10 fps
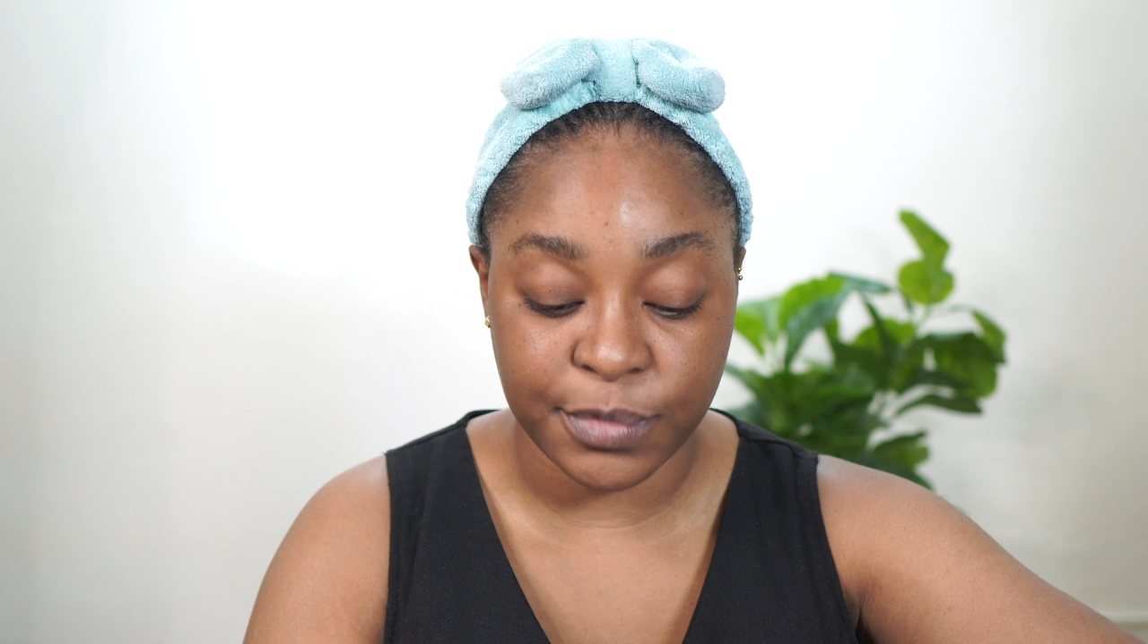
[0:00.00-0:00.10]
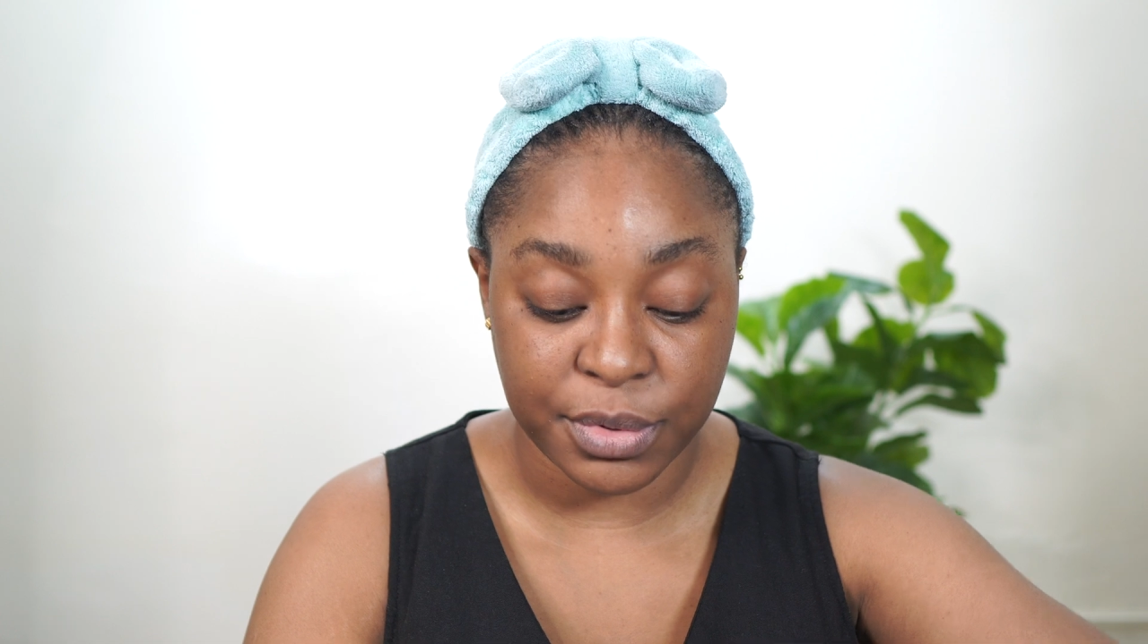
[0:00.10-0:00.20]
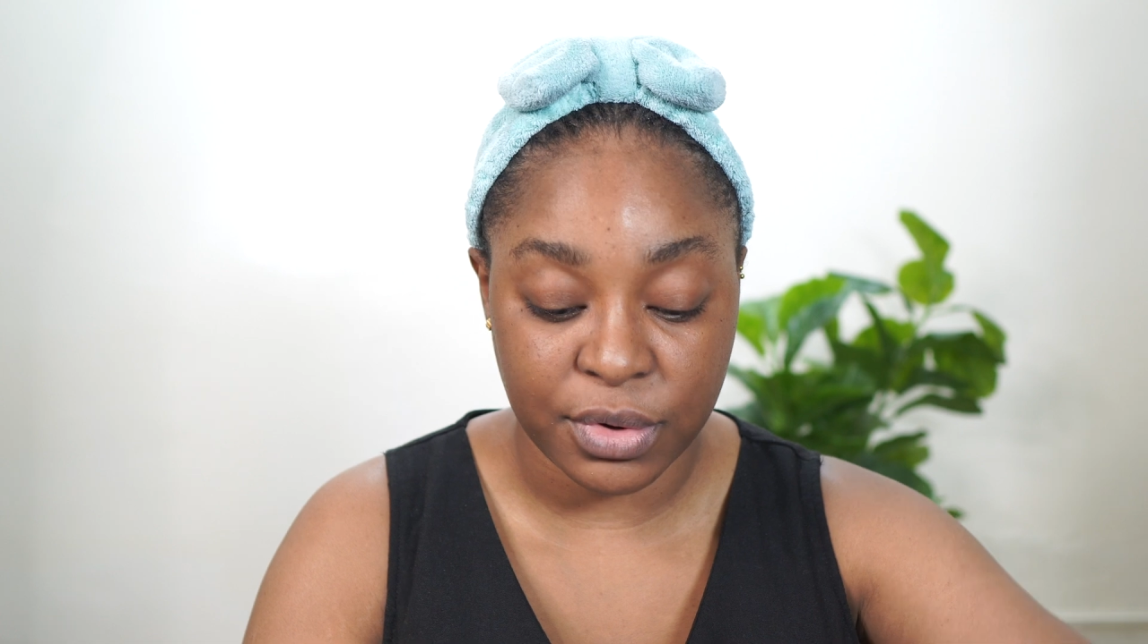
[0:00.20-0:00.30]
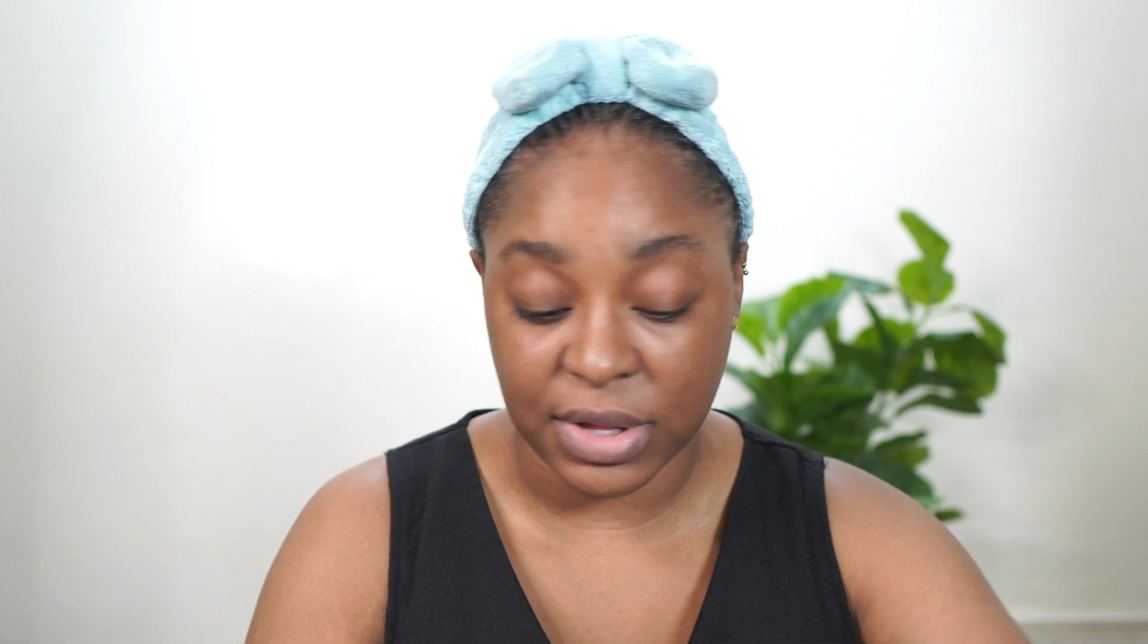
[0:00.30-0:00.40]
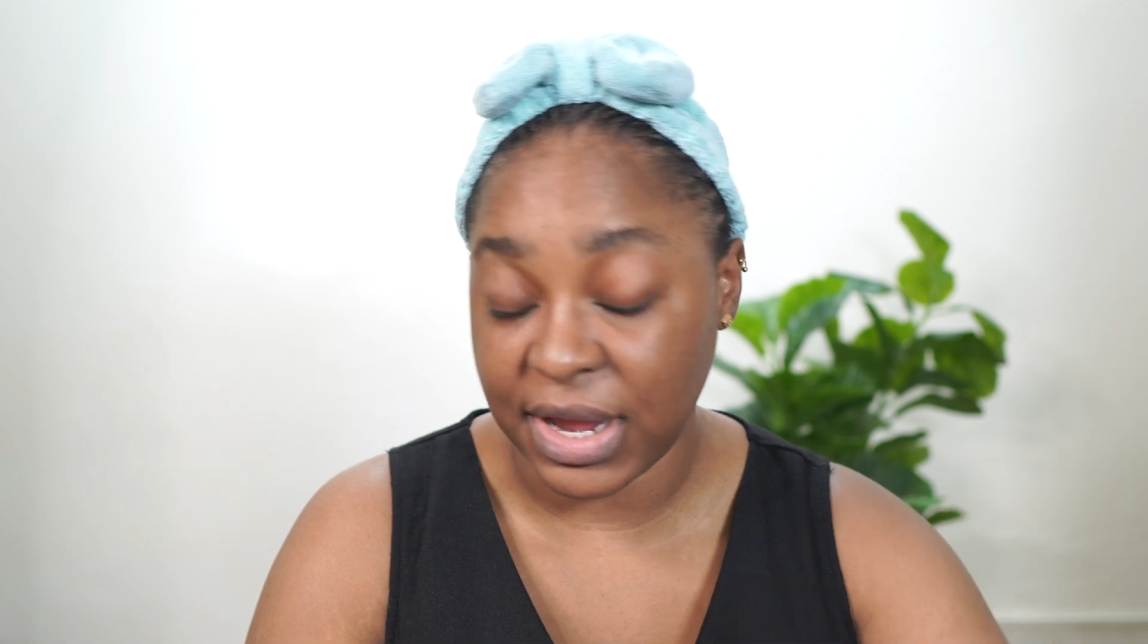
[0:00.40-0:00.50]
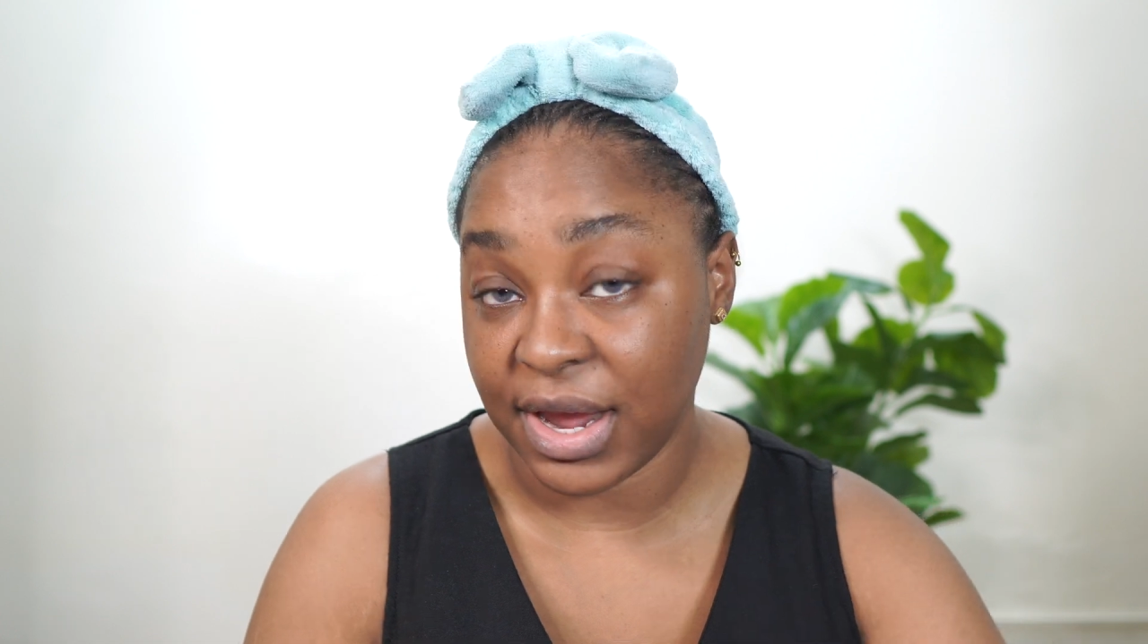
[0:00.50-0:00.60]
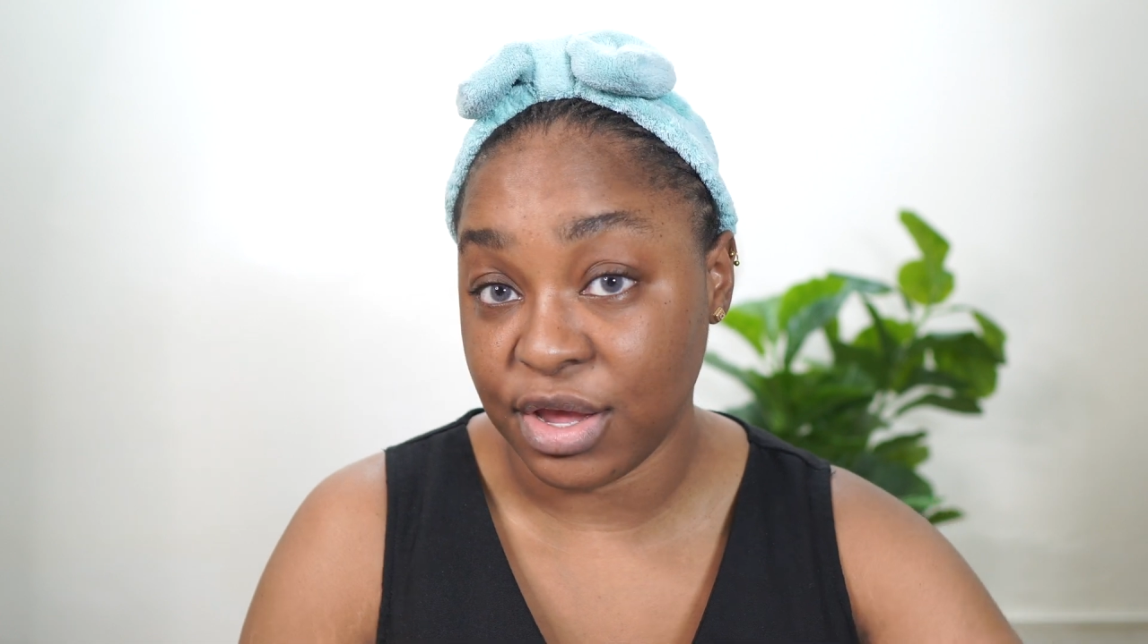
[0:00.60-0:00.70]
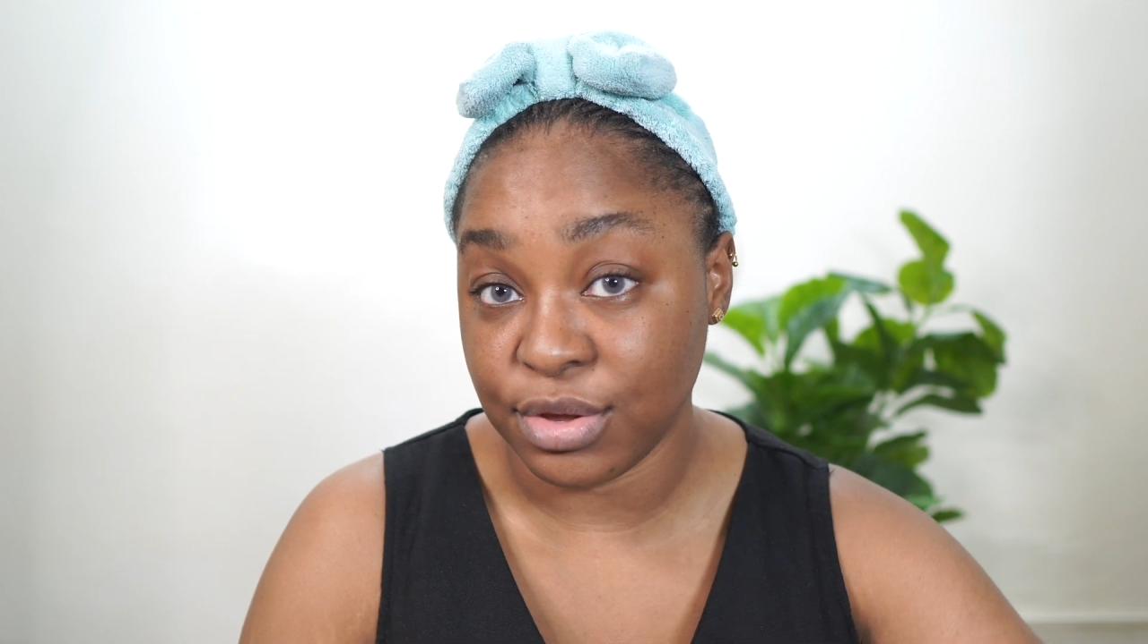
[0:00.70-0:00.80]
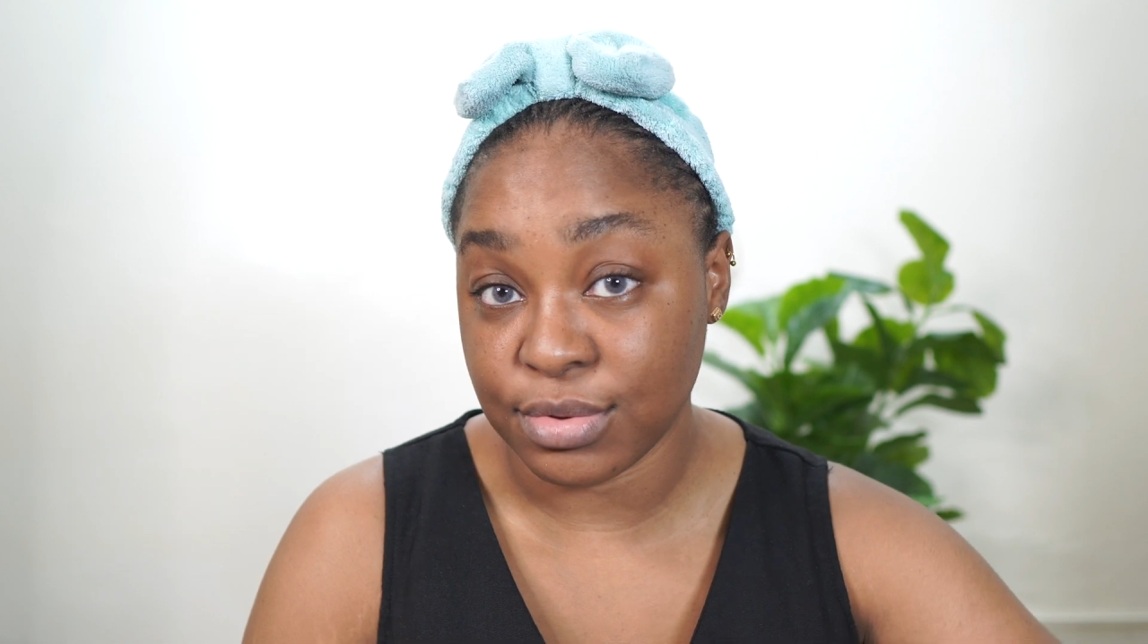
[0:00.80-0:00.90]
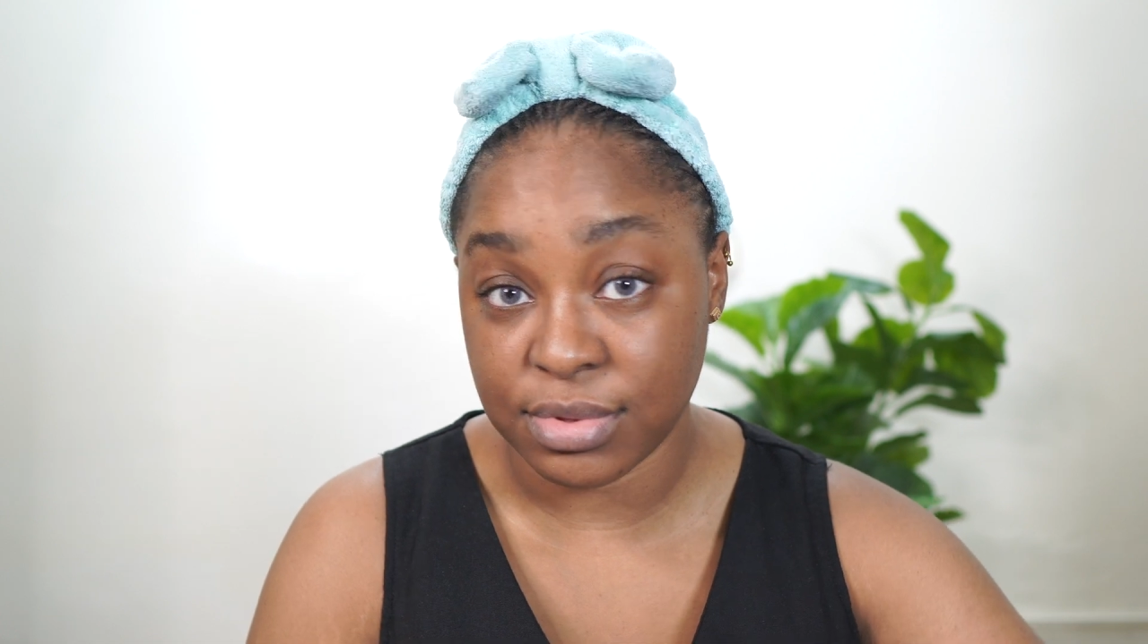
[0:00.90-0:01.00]
products that
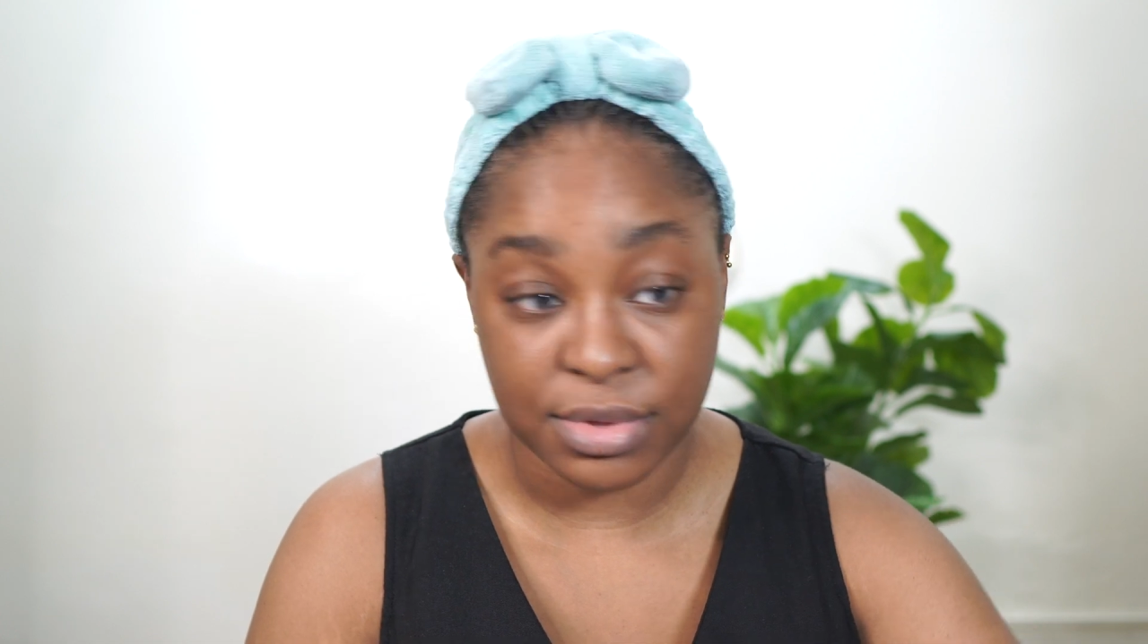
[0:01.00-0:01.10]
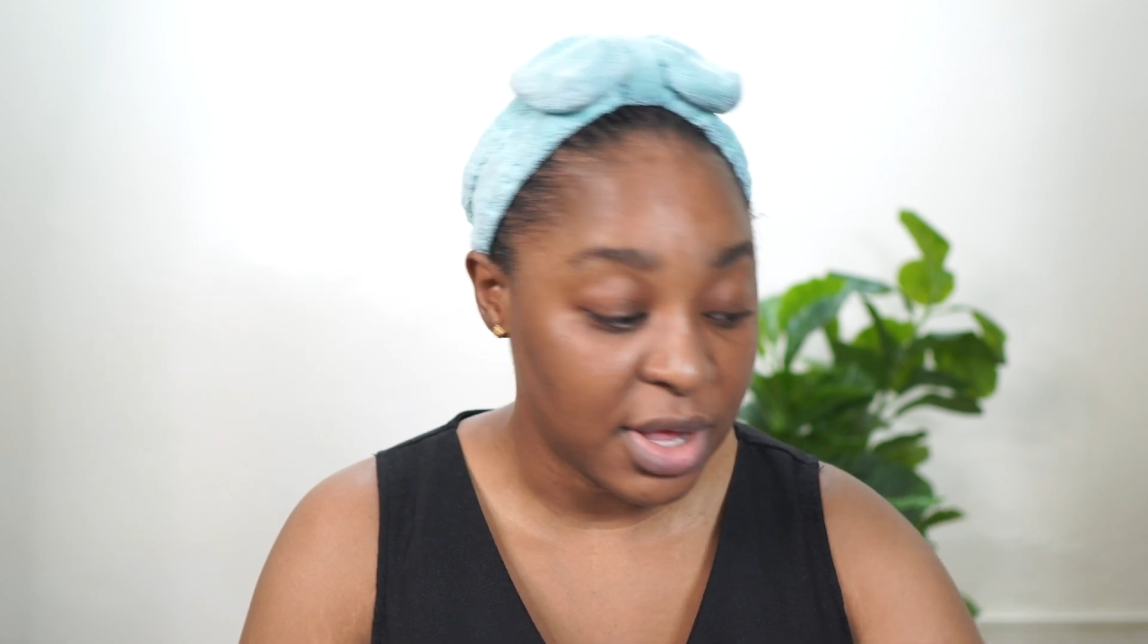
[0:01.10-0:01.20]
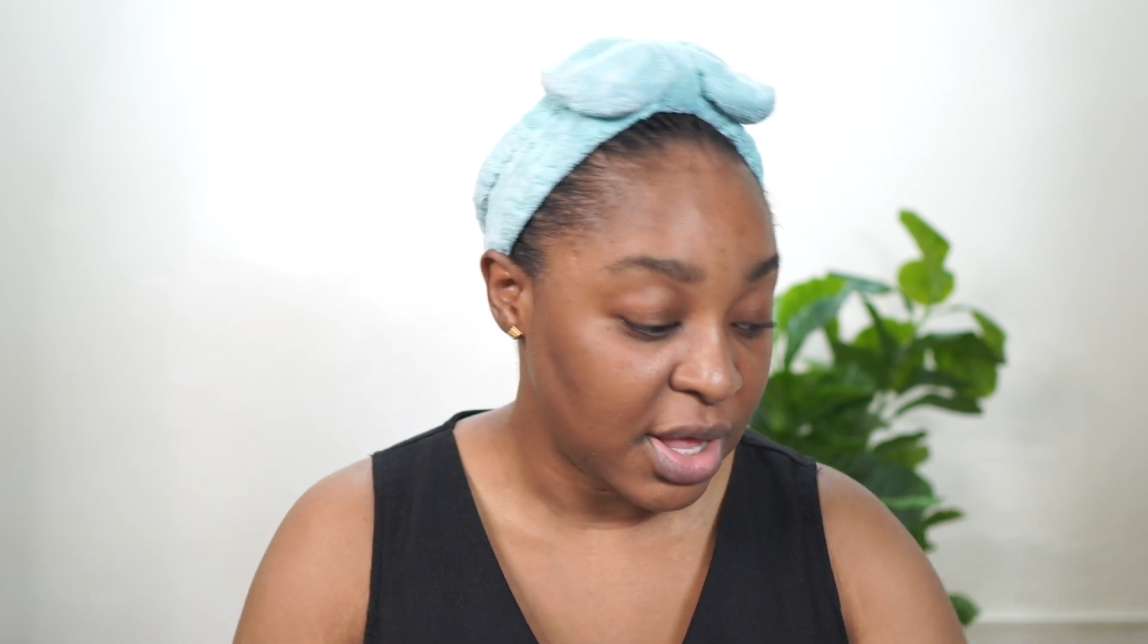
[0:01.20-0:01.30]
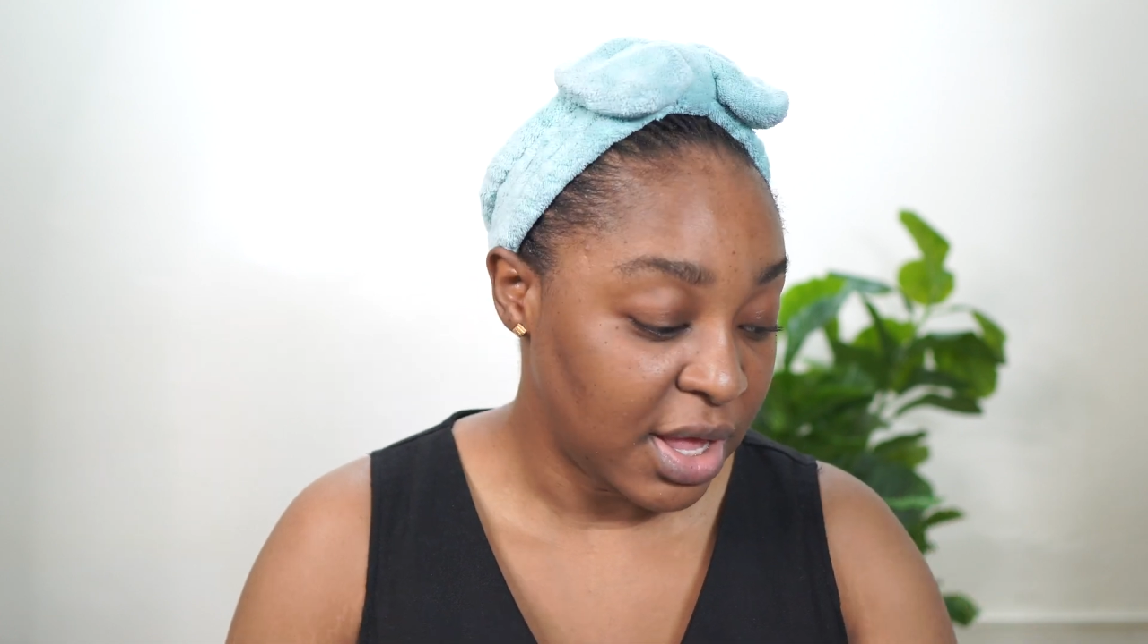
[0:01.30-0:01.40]
I use.